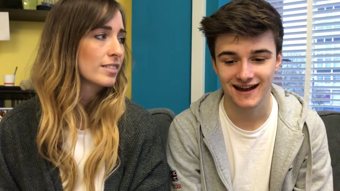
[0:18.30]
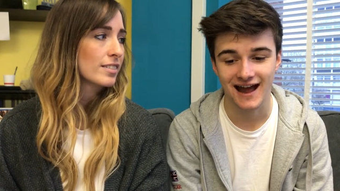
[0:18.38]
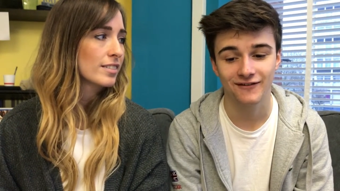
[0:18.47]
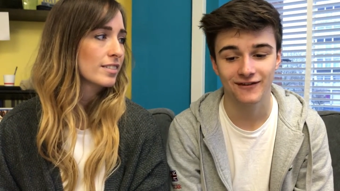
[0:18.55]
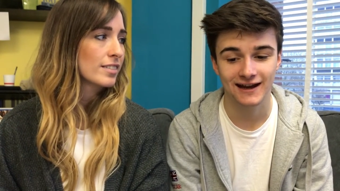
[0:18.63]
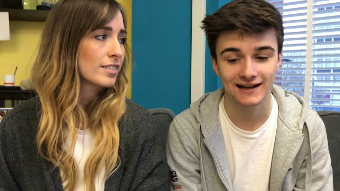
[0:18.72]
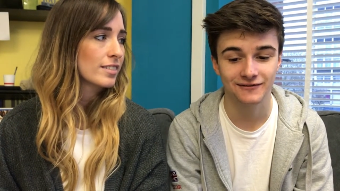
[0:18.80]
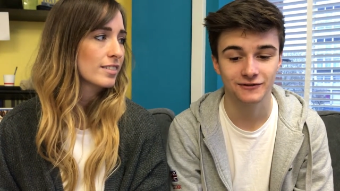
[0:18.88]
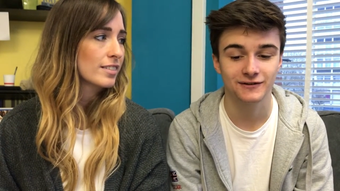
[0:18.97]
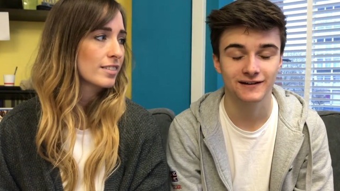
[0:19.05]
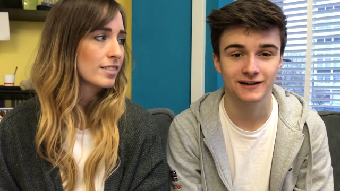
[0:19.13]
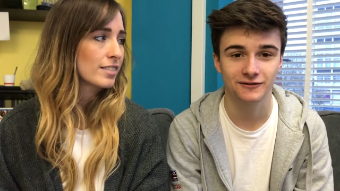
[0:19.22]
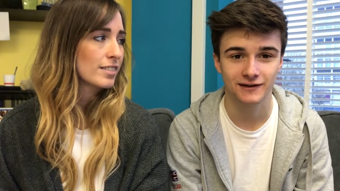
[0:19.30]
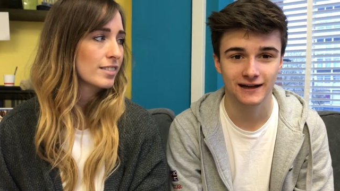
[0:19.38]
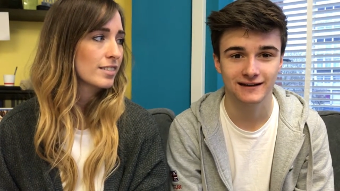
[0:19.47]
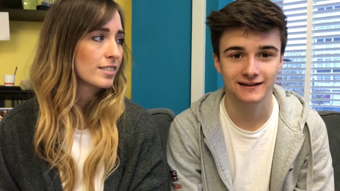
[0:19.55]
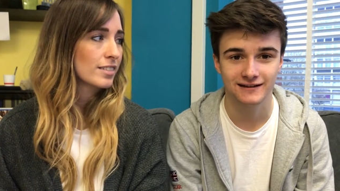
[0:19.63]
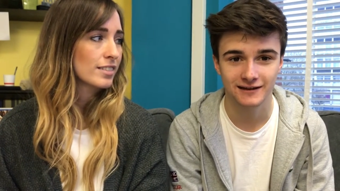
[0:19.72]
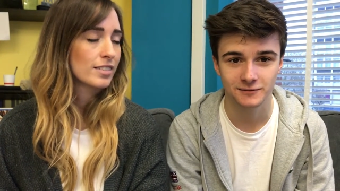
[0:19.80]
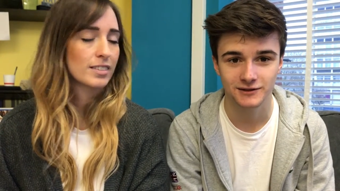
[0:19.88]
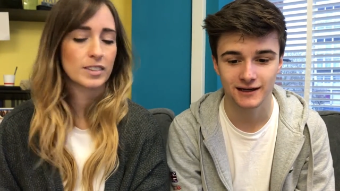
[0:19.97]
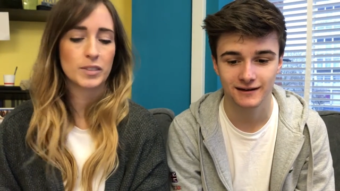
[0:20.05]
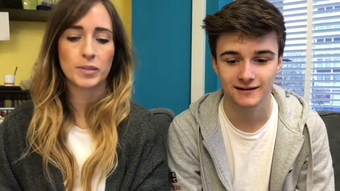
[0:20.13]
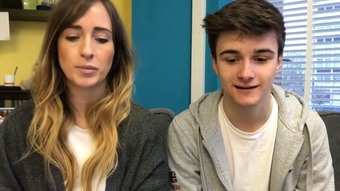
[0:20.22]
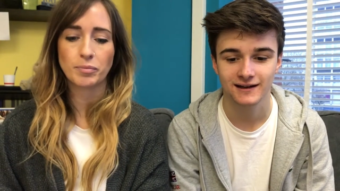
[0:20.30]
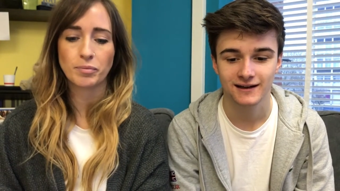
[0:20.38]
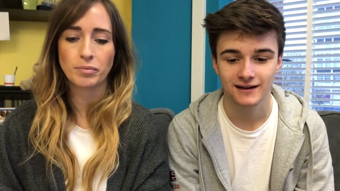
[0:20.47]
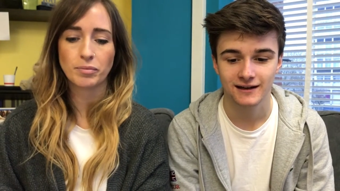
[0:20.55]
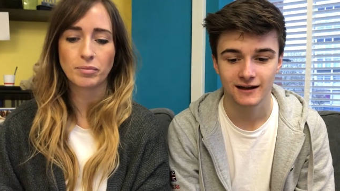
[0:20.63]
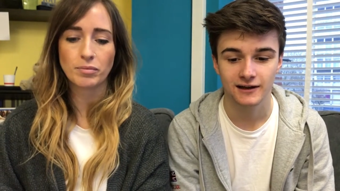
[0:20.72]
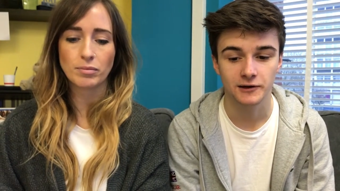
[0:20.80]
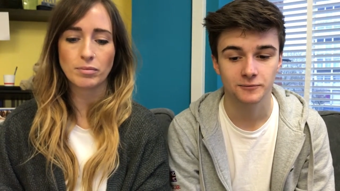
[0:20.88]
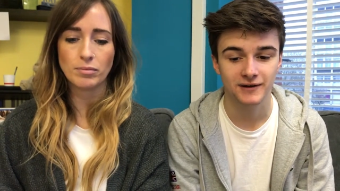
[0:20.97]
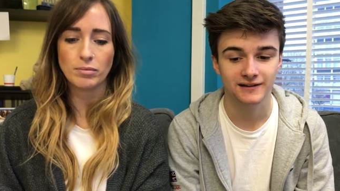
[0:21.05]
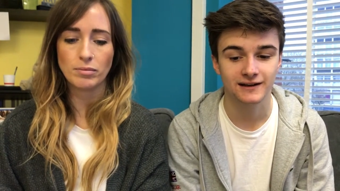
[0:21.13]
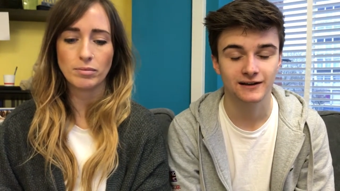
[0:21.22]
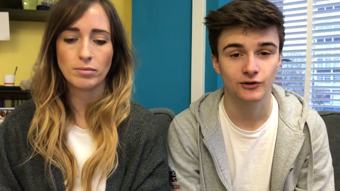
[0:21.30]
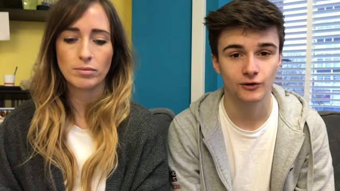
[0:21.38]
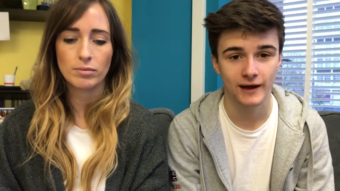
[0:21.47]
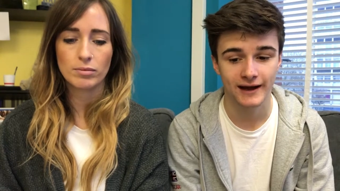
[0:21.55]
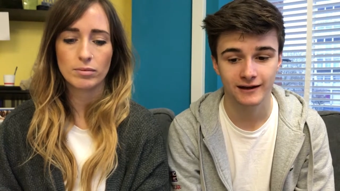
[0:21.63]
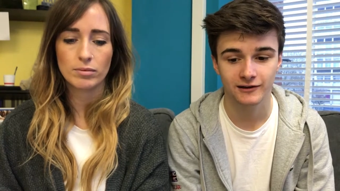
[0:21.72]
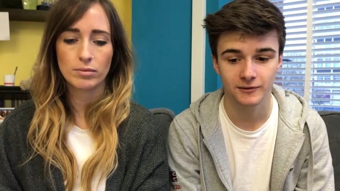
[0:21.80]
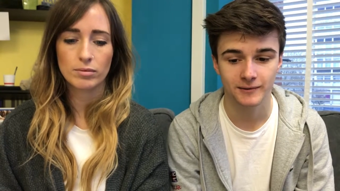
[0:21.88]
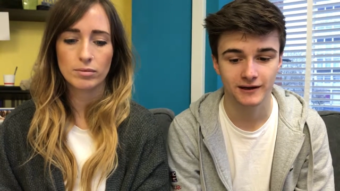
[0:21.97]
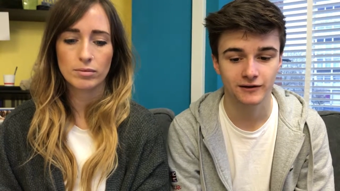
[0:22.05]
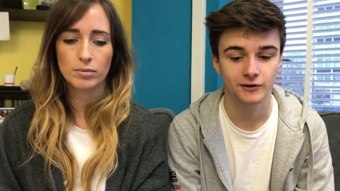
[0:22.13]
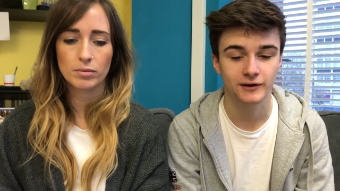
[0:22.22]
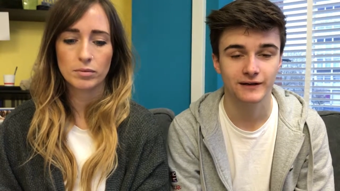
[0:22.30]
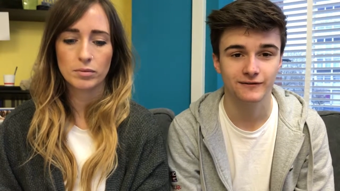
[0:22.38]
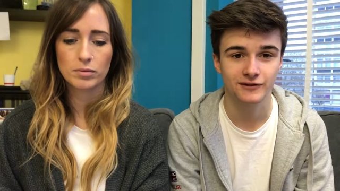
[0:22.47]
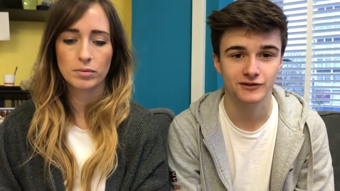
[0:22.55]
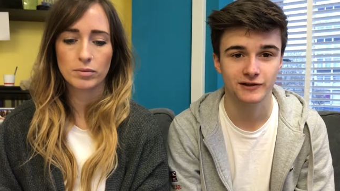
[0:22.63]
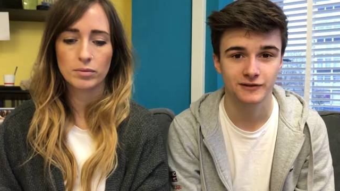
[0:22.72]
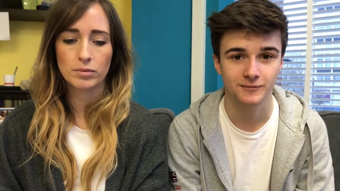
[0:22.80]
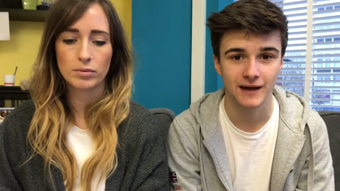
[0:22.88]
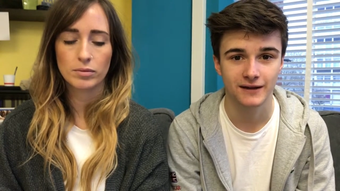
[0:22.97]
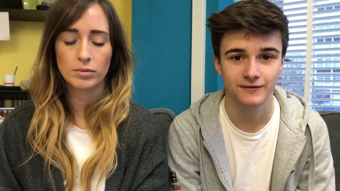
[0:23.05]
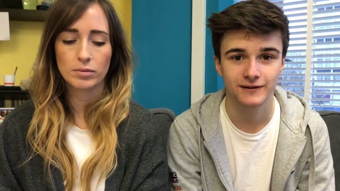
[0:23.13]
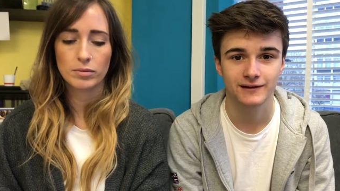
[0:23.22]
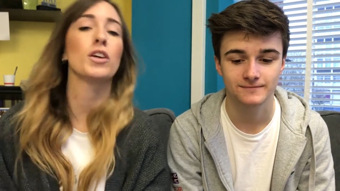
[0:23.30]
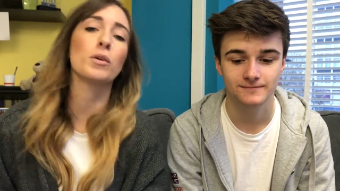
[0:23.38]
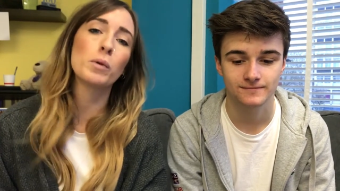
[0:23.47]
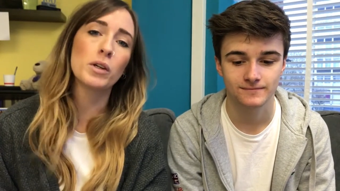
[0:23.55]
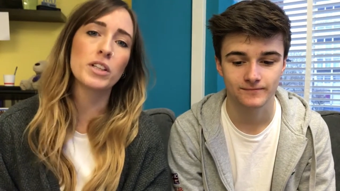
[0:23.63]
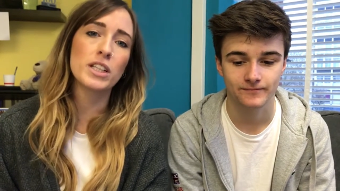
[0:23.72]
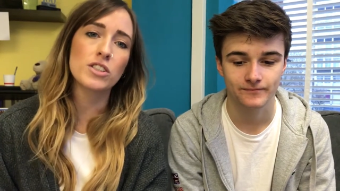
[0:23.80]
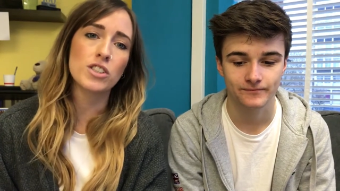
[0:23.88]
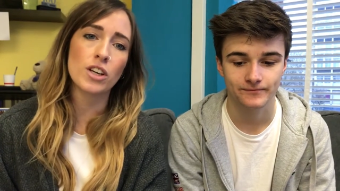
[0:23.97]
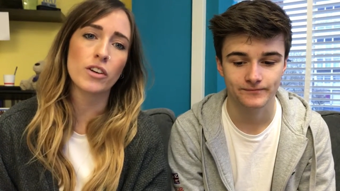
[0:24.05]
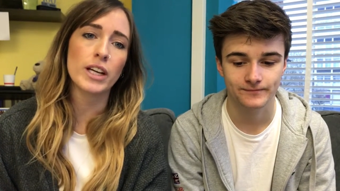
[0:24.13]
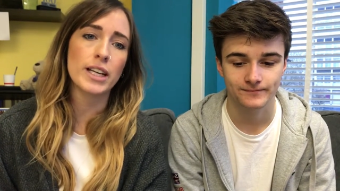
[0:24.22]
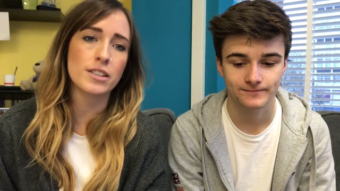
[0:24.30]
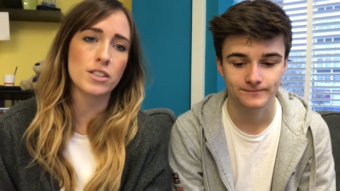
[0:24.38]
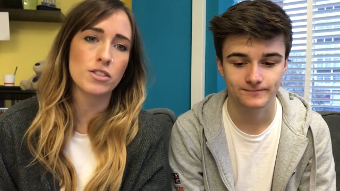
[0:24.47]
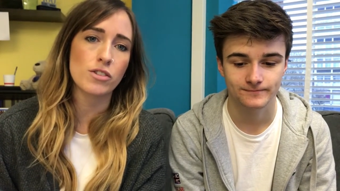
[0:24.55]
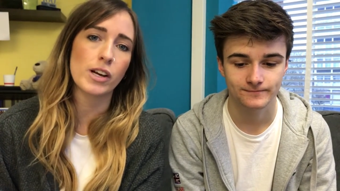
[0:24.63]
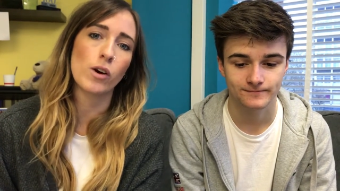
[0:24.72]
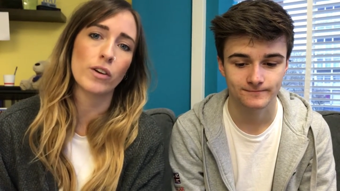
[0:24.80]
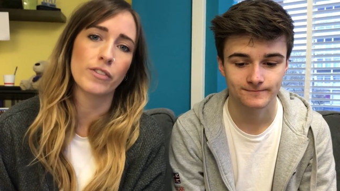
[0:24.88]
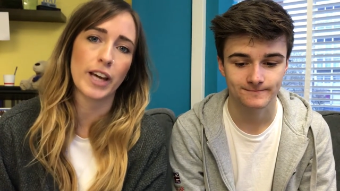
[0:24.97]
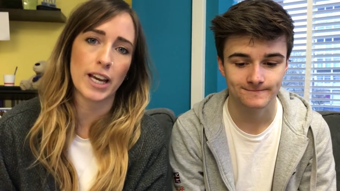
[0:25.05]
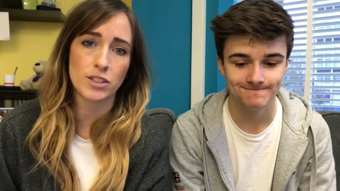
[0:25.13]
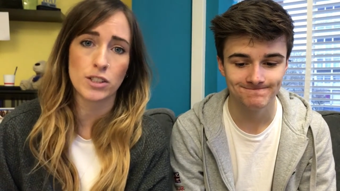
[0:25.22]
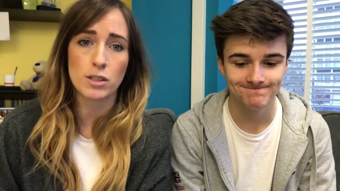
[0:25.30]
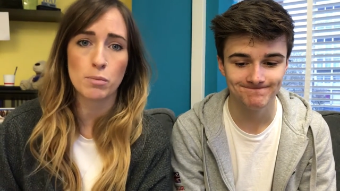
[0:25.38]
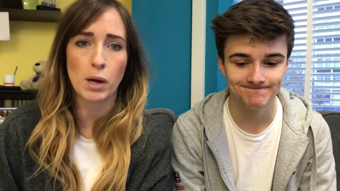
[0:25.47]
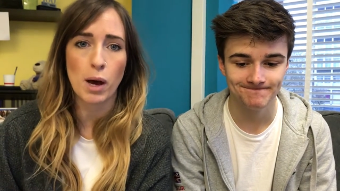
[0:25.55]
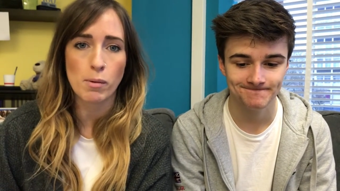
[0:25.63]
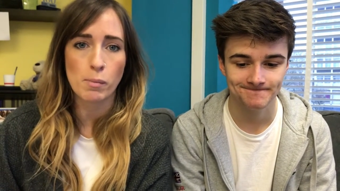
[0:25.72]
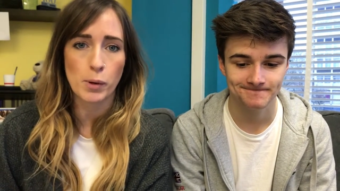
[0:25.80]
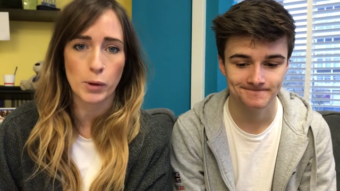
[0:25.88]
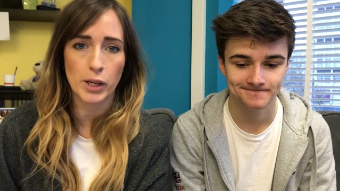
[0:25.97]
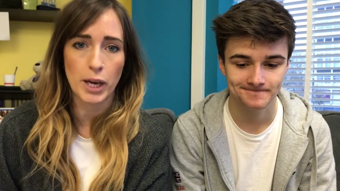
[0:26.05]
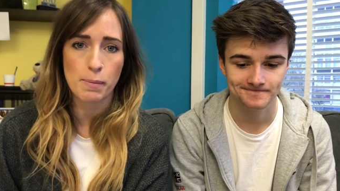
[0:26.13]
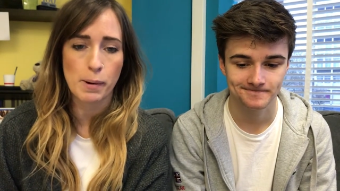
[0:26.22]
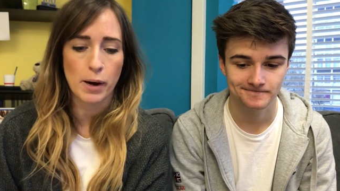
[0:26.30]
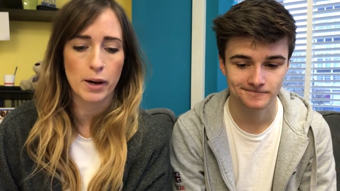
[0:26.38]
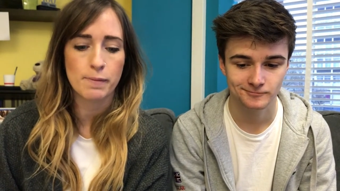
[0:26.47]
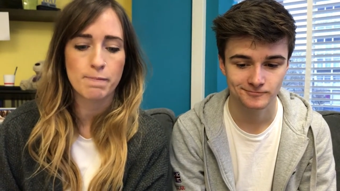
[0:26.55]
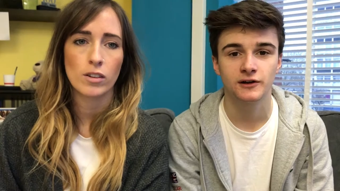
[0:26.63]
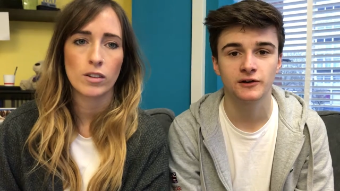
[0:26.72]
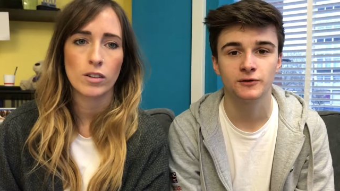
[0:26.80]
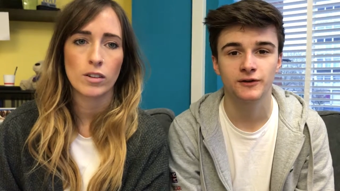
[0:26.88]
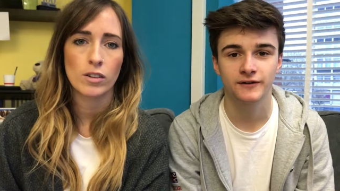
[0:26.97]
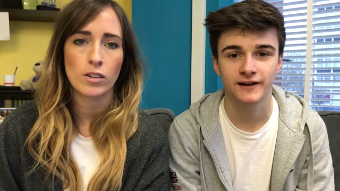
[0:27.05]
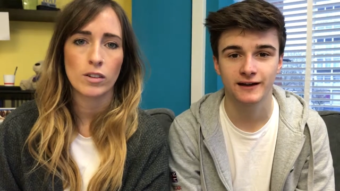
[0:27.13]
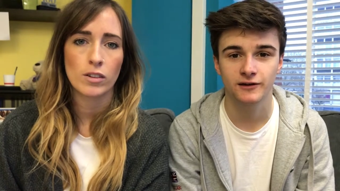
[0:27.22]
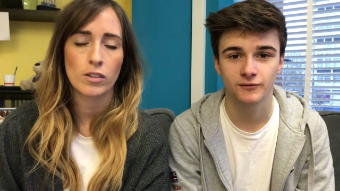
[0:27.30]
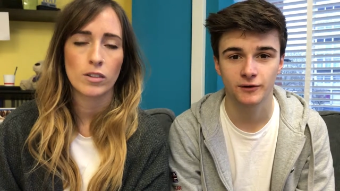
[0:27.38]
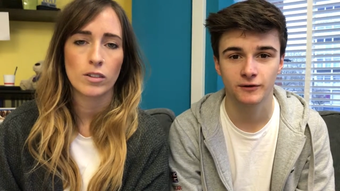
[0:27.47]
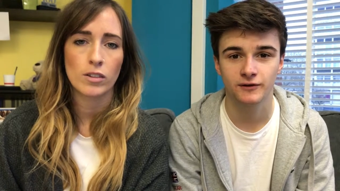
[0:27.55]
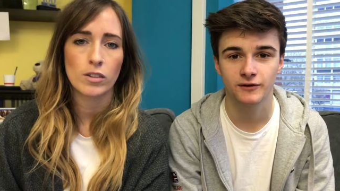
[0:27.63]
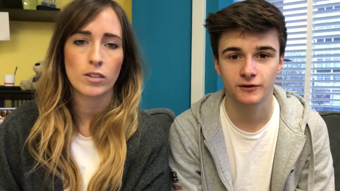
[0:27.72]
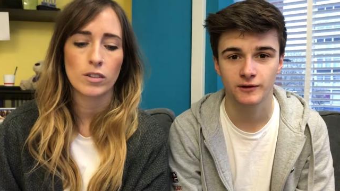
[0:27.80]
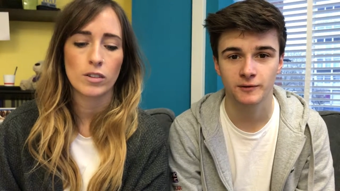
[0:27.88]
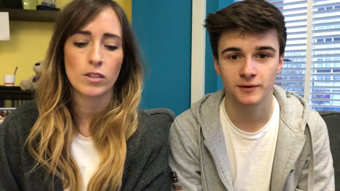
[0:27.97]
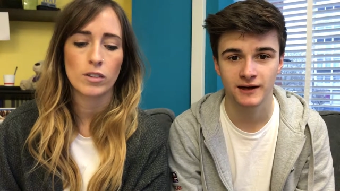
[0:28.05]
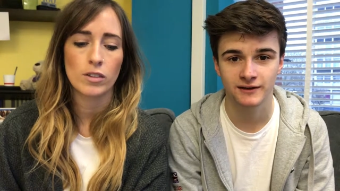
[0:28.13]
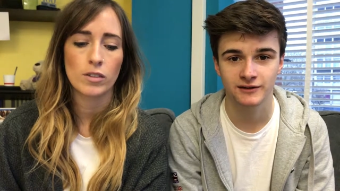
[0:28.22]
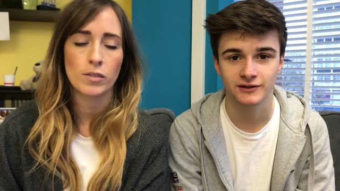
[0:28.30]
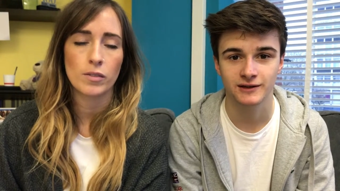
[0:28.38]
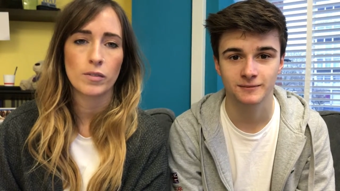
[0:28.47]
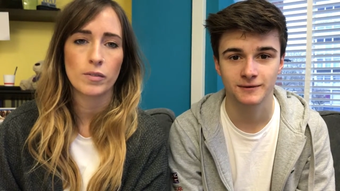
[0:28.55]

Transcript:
Speaker 1: to have A levels in a related subject like business or economics or even just maths.
Speaker 2: You will need to do an industry qualification to become a bookkeeper.
Speaker 1: You can also take the route to do an apprenticeship.